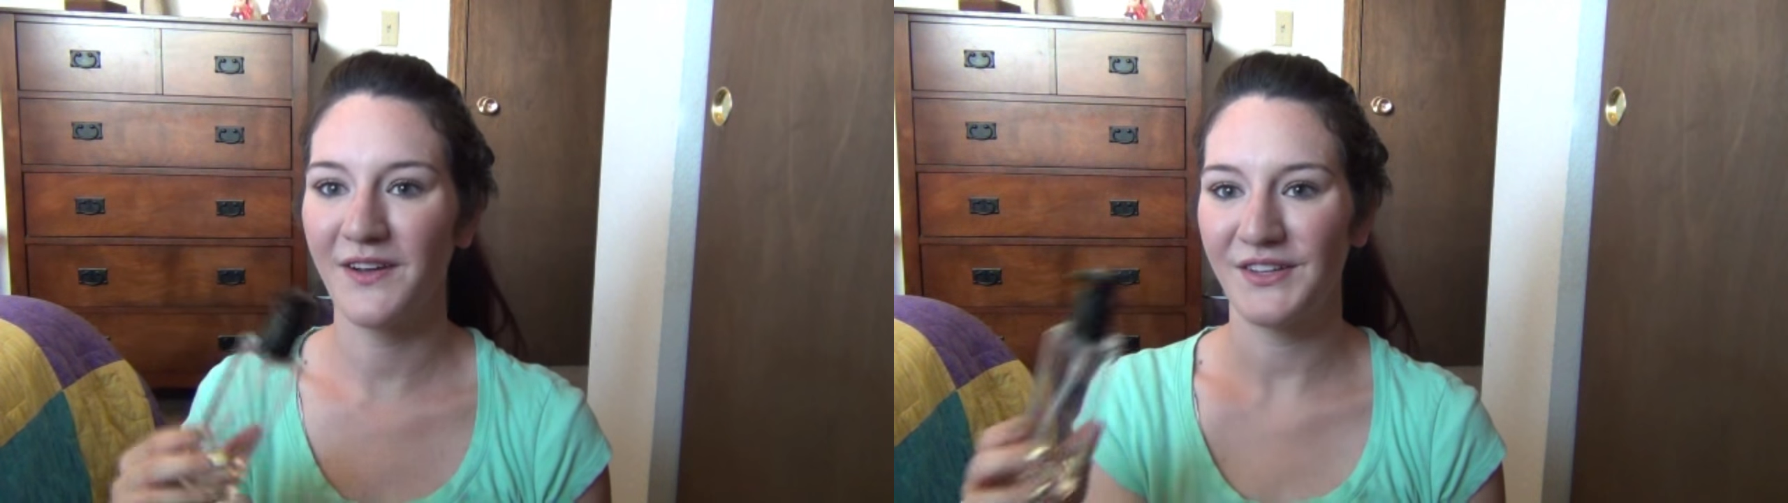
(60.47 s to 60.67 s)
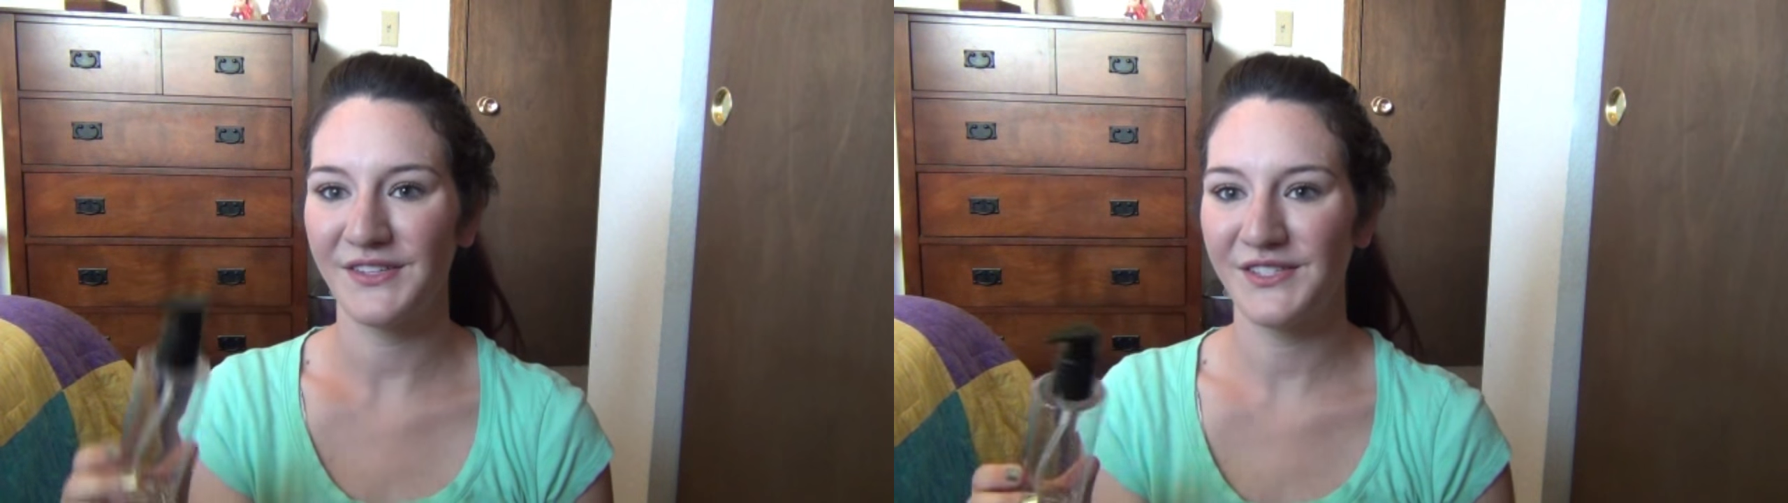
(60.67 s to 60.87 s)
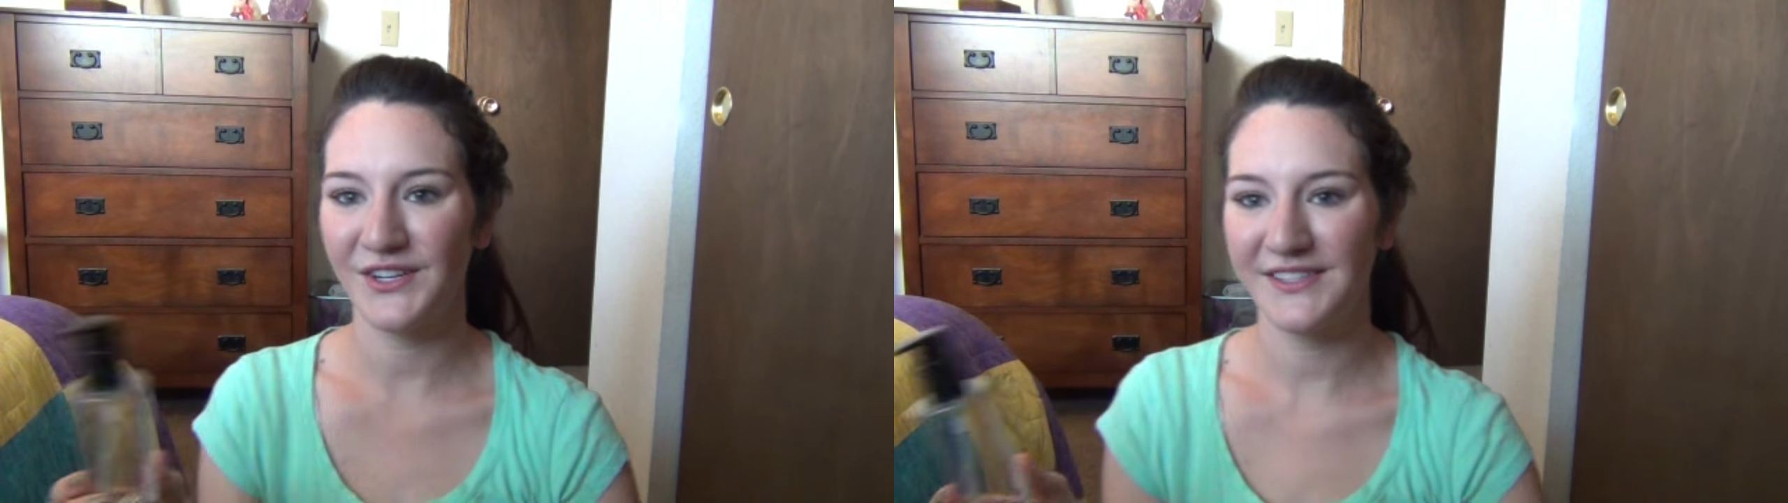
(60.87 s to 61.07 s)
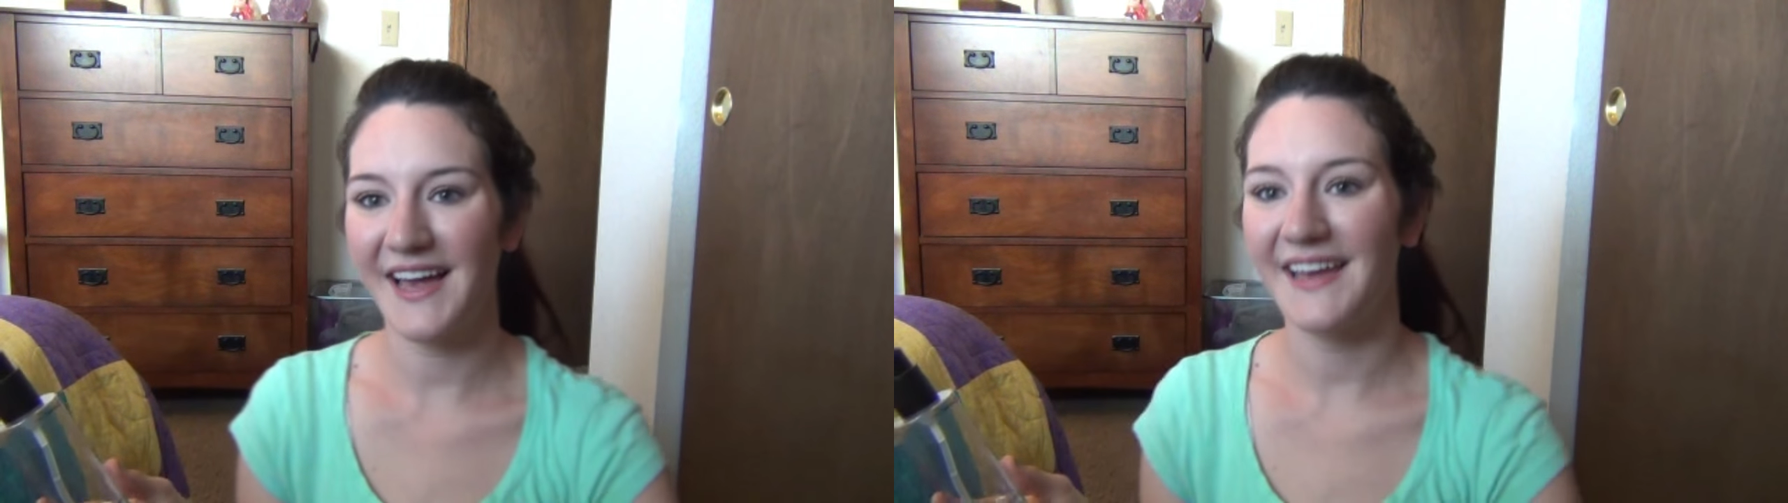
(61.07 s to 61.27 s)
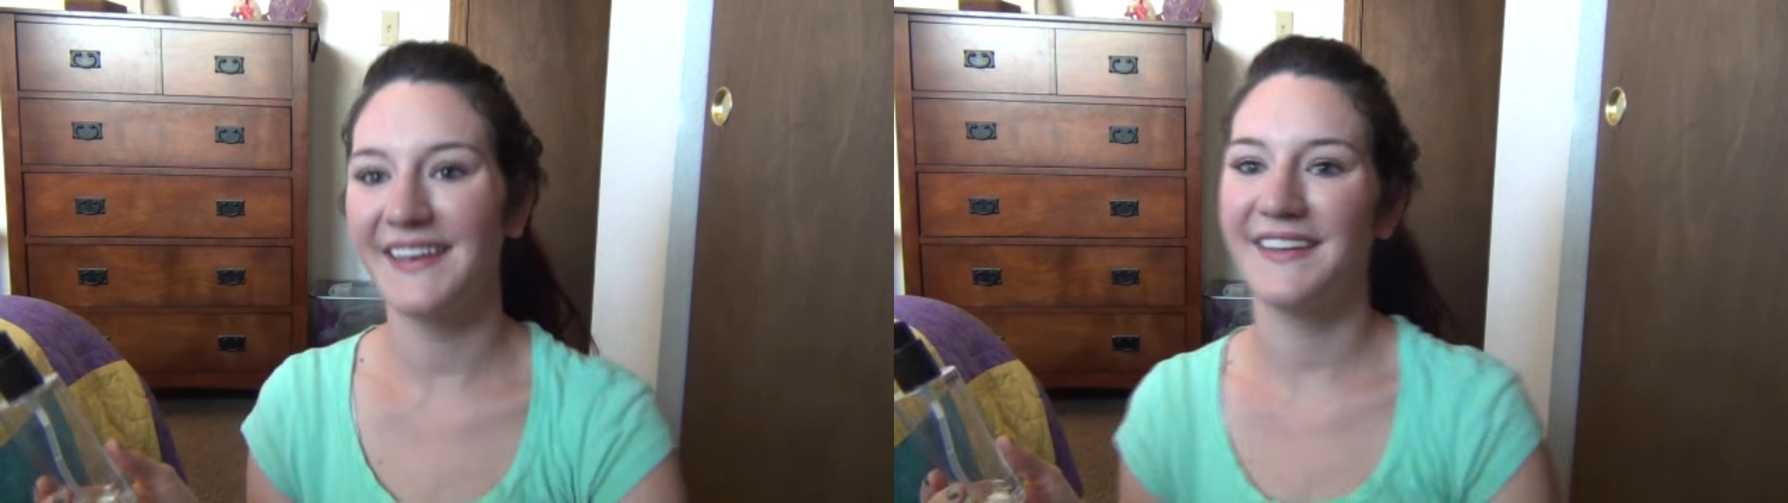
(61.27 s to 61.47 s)
and I'll insert
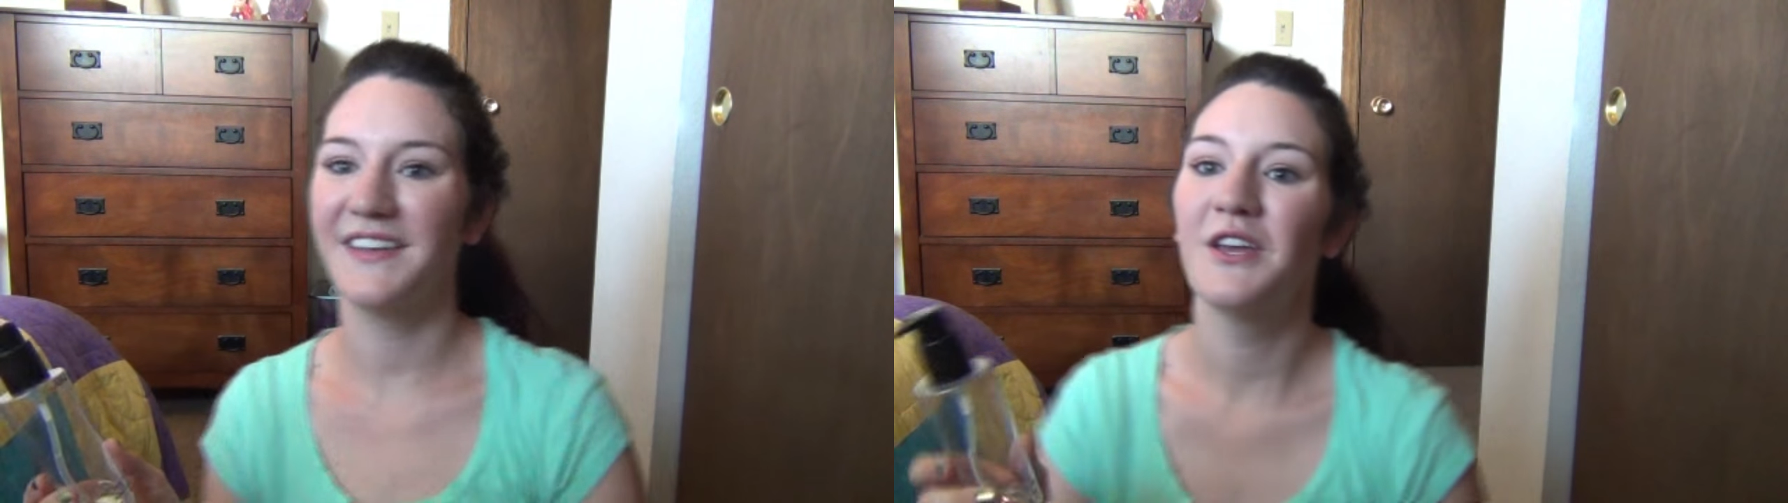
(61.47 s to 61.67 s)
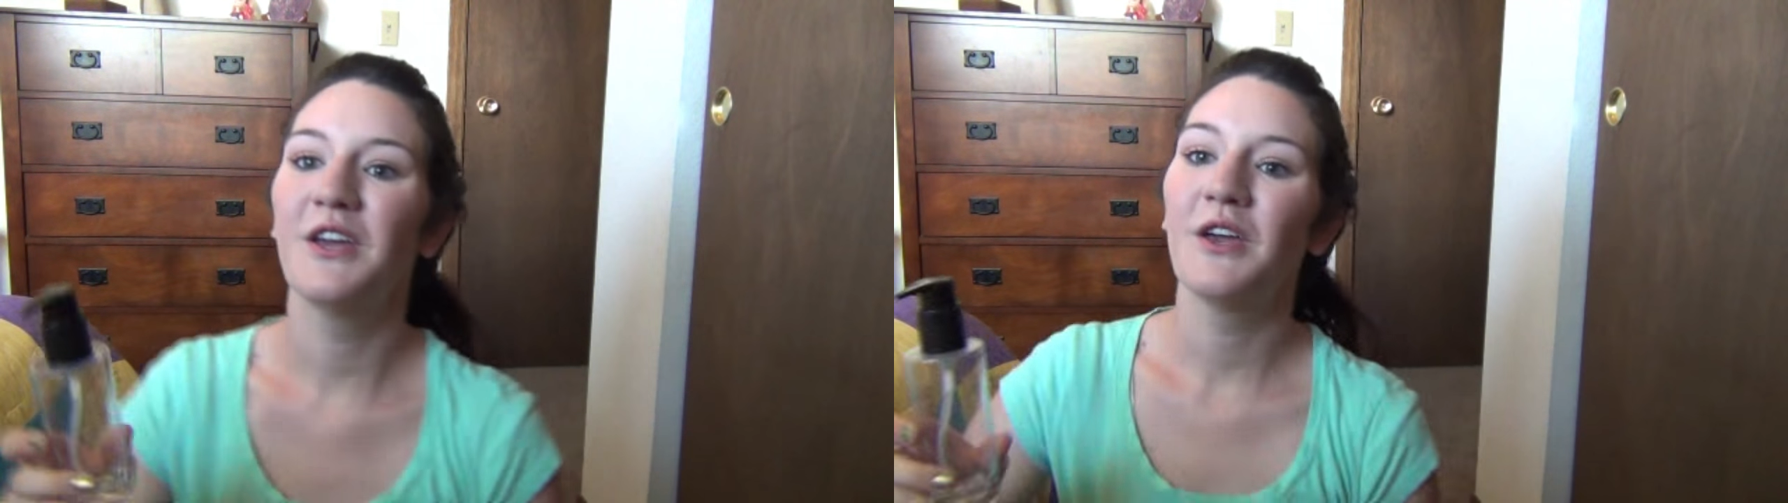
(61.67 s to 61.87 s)
that in